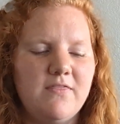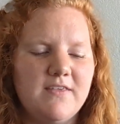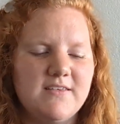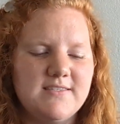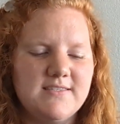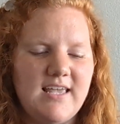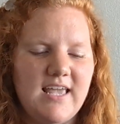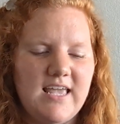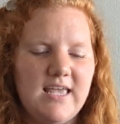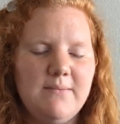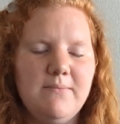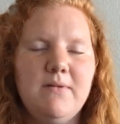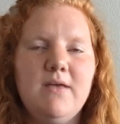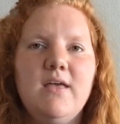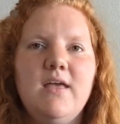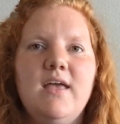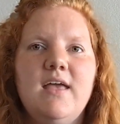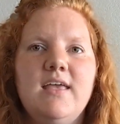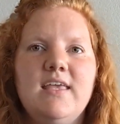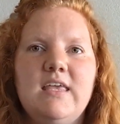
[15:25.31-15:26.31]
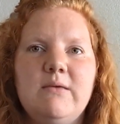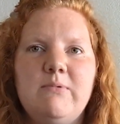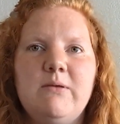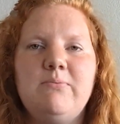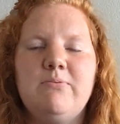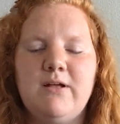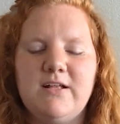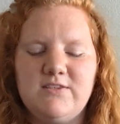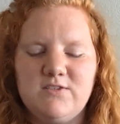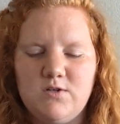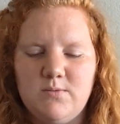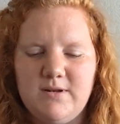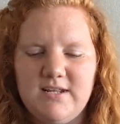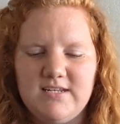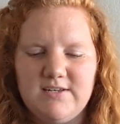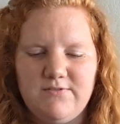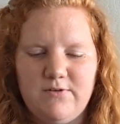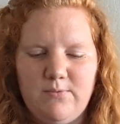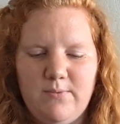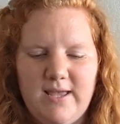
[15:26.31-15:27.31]
This game can be played so many
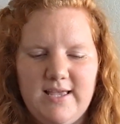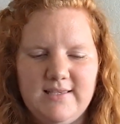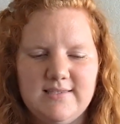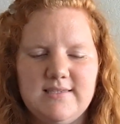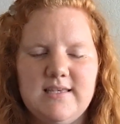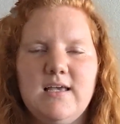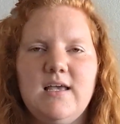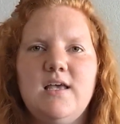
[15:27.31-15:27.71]
different ways.